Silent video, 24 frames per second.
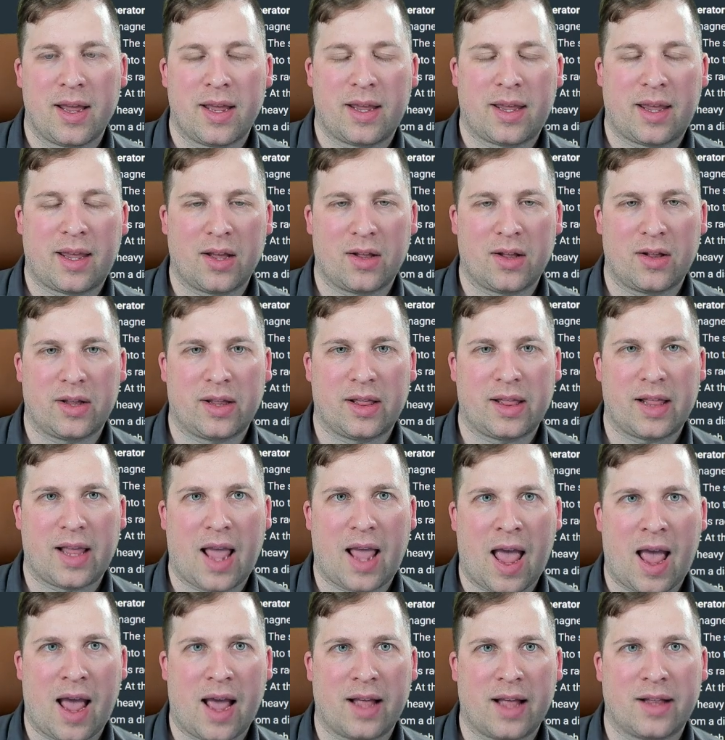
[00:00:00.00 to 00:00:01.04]
killing the
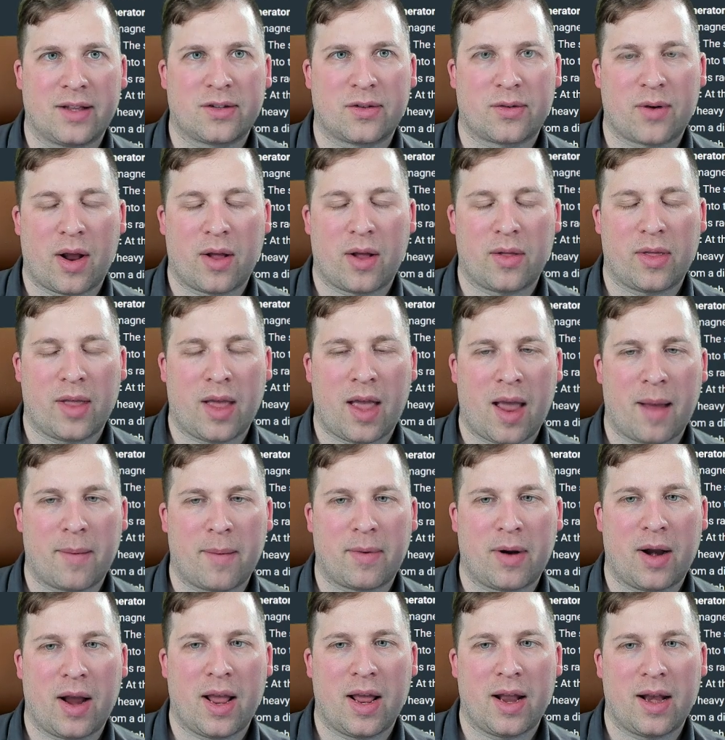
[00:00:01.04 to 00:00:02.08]
adds around the
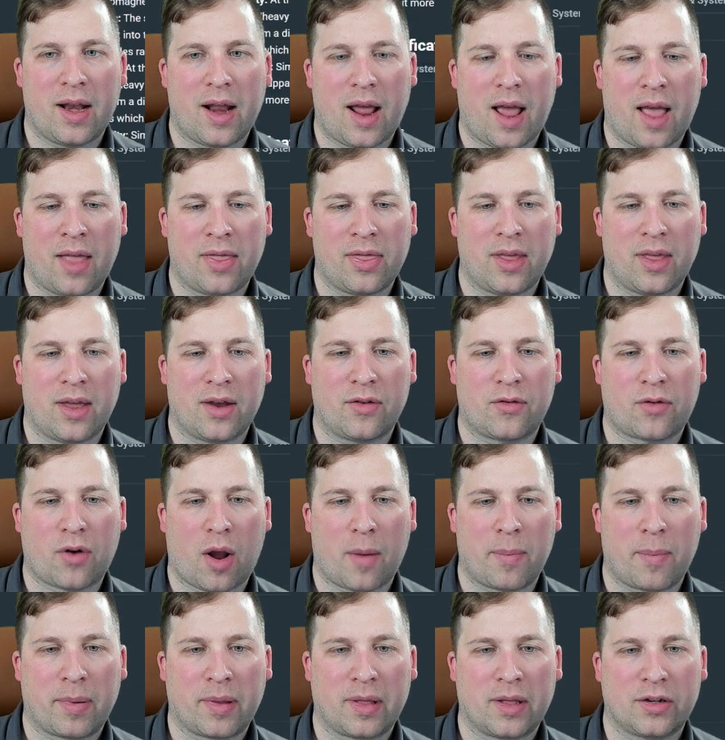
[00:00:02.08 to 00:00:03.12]
hammerhead and then
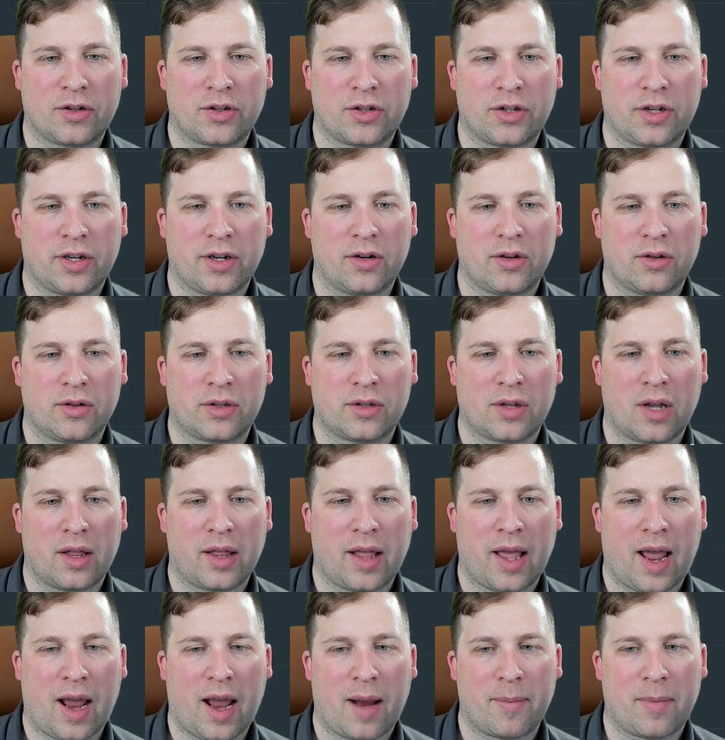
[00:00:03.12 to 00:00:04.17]
dropping the shields on the
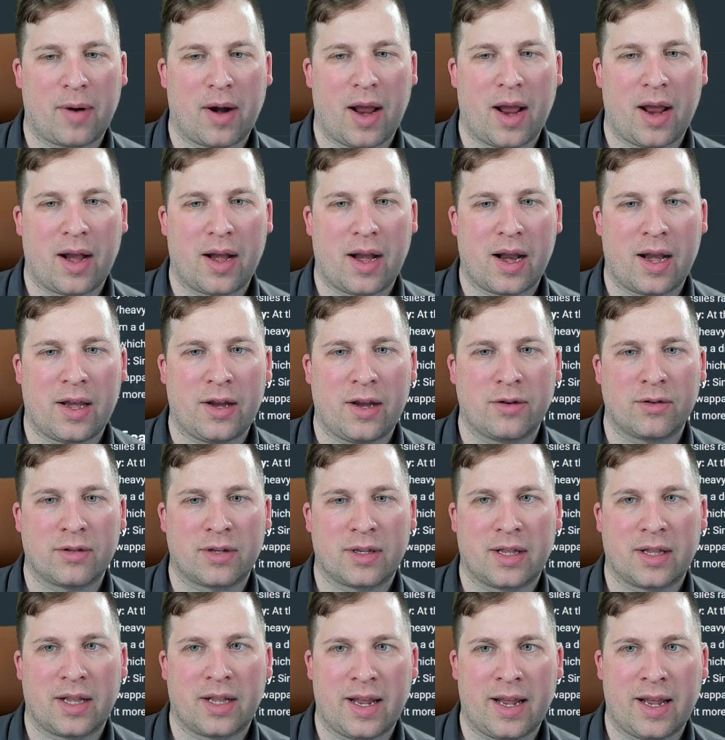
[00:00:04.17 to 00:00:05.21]
hammerhead and
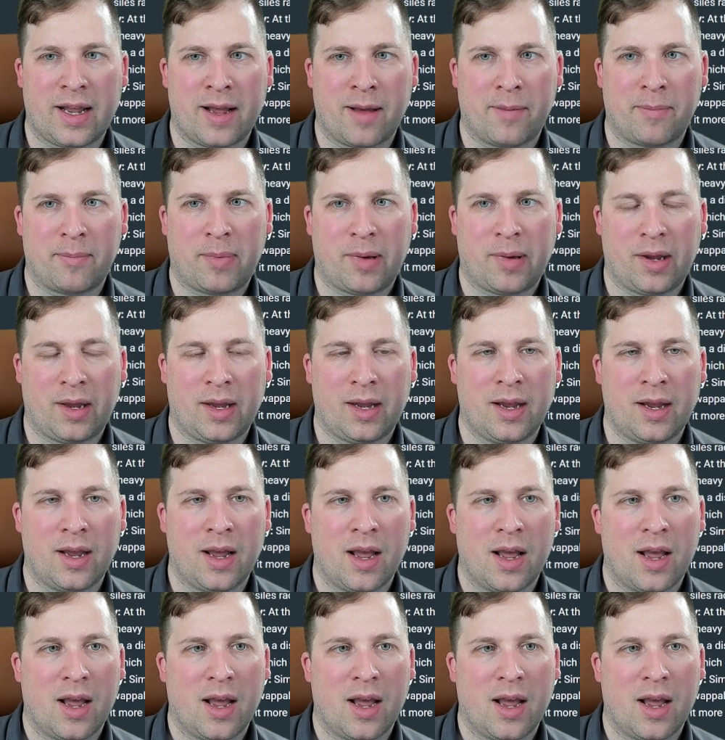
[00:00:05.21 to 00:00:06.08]
using the EMP